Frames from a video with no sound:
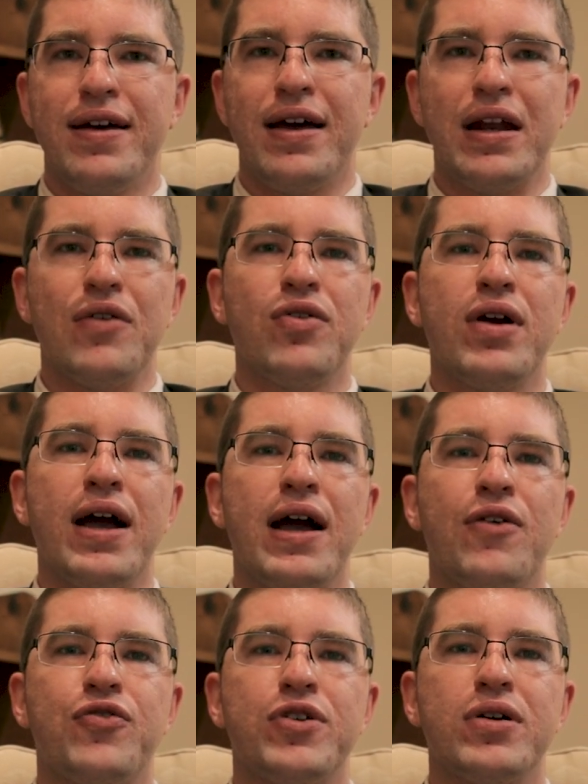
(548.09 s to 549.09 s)
and ever
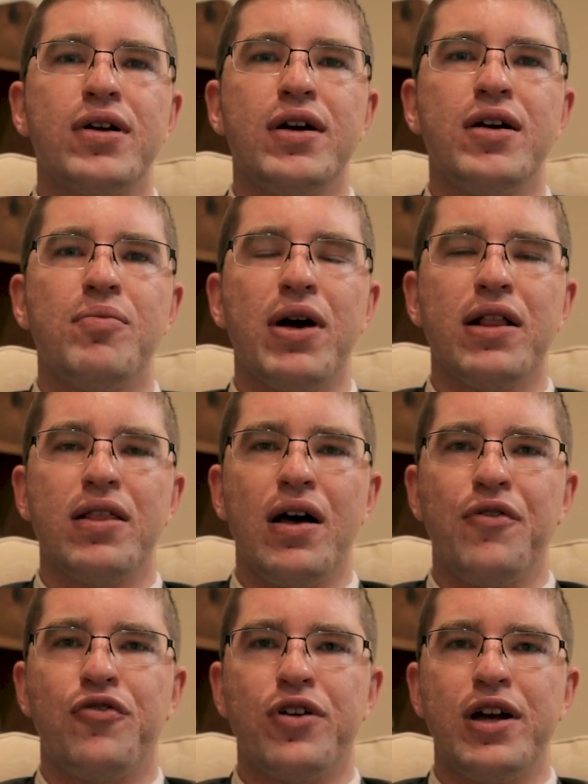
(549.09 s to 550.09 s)
after my
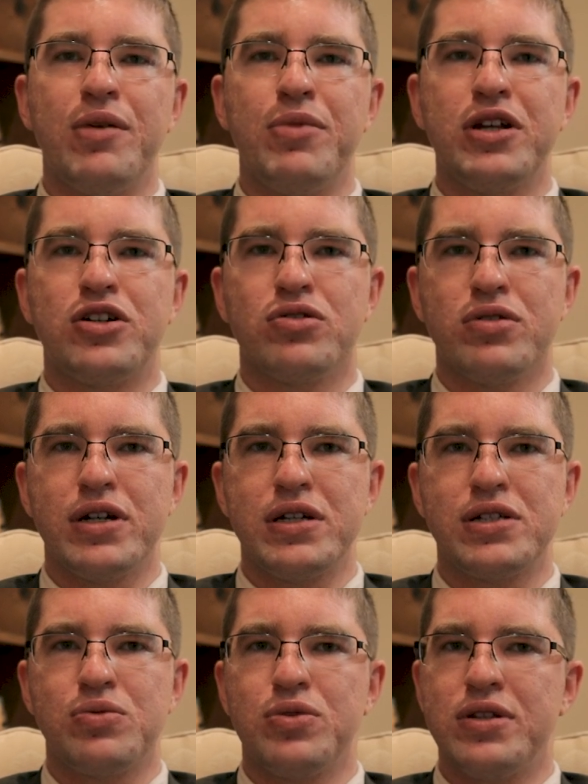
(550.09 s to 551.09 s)
love for him
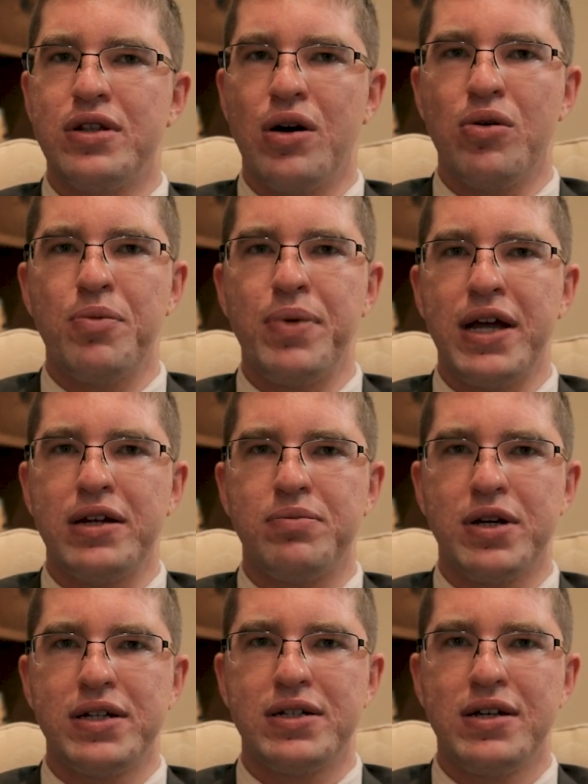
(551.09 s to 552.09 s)
increased with no
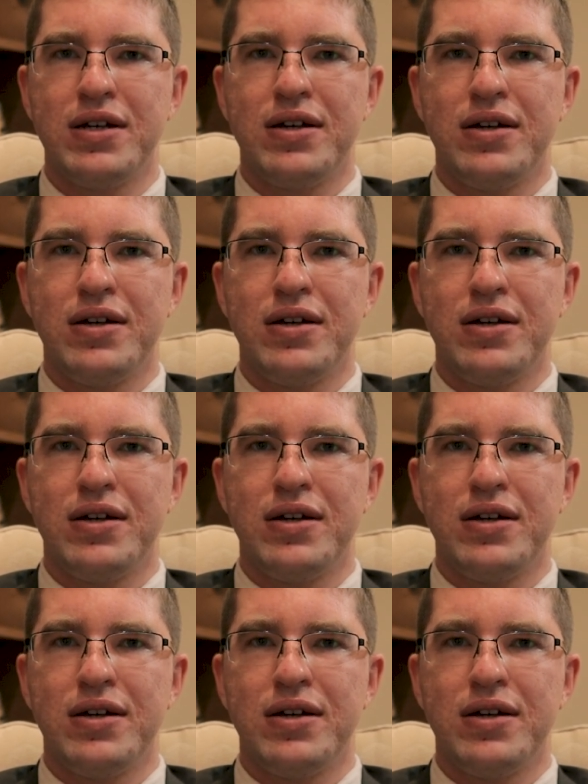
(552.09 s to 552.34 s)
abatement.